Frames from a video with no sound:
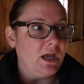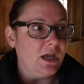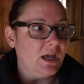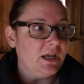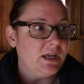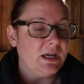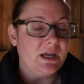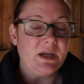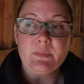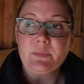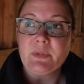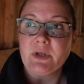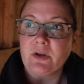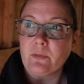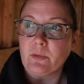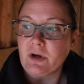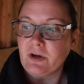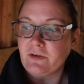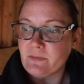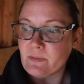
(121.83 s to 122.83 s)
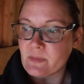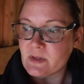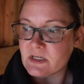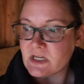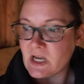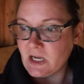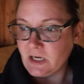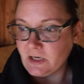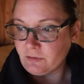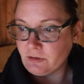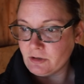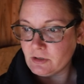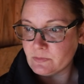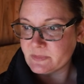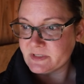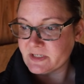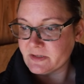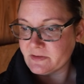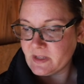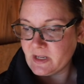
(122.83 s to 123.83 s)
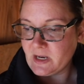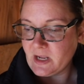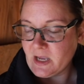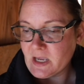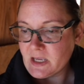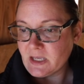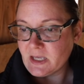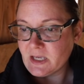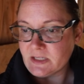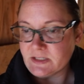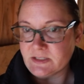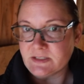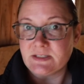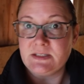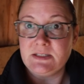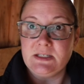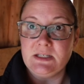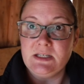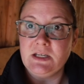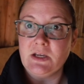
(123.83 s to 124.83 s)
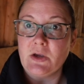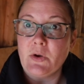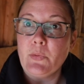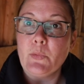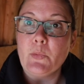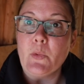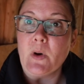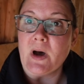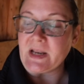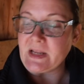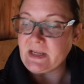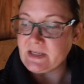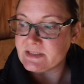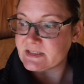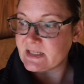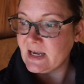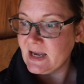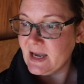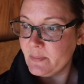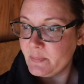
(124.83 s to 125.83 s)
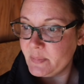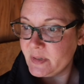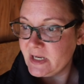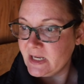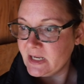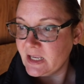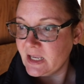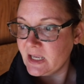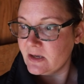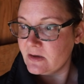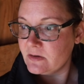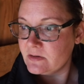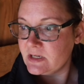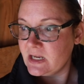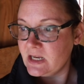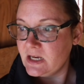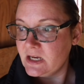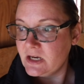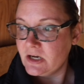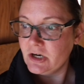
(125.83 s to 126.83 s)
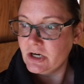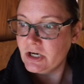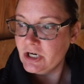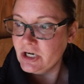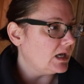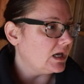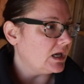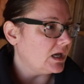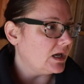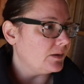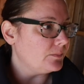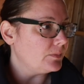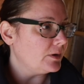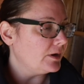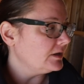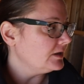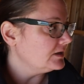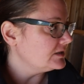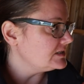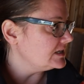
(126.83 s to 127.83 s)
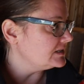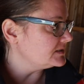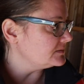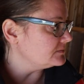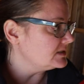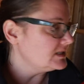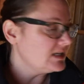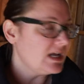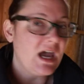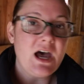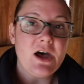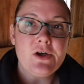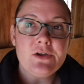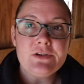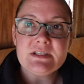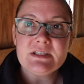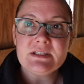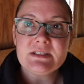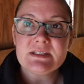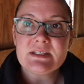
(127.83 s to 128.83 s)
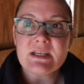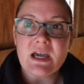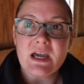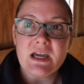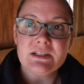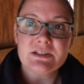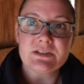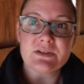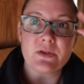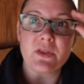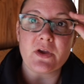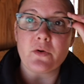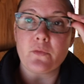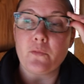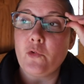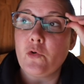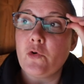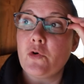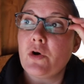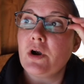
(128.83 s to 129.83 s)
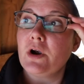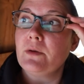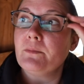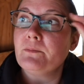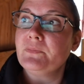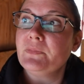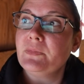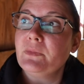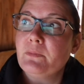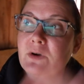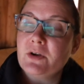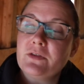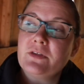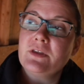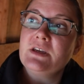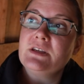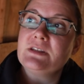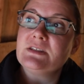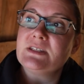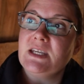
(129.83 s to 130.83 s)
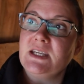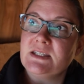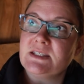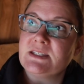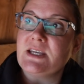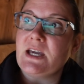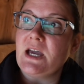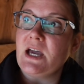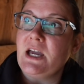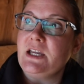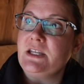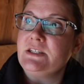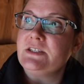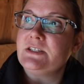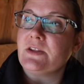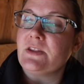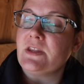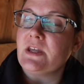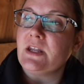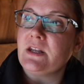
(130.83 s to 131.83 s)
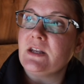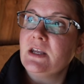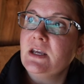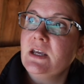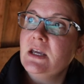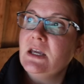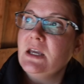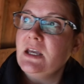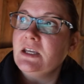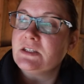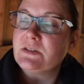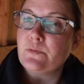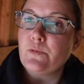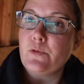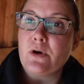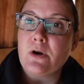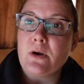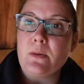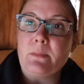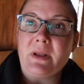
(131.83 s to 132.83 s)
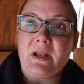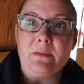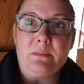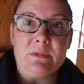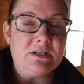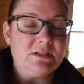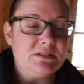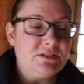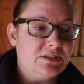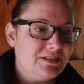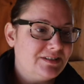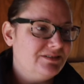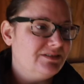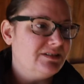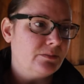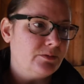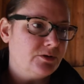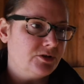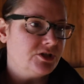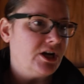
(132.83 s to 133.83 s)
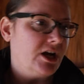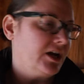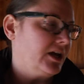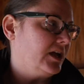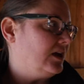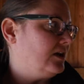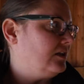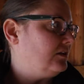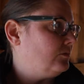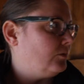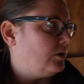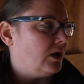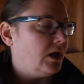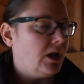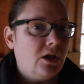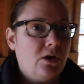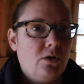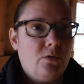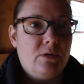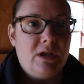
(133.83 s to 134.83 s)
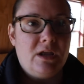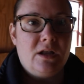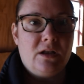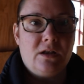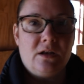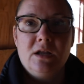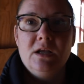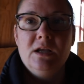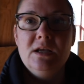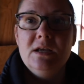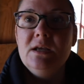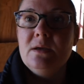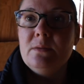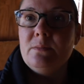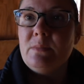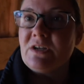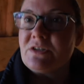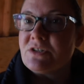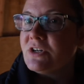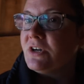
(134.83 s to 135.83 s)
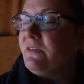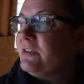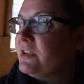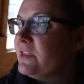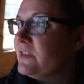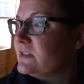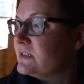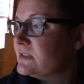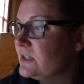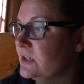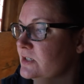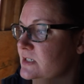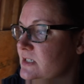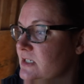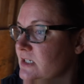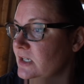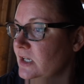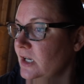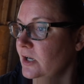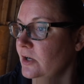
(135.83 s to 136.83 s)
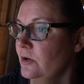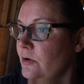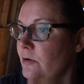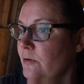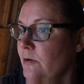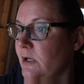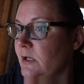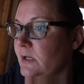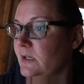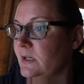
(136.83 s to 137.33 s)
I am gonna work from the dining room so that I can see what is happening out here. I'm probably gonna take some towels inside so they're warm, birth kits inside so that it's warm, but I'm gonna just double check it when I go in, make sure everything's good to go,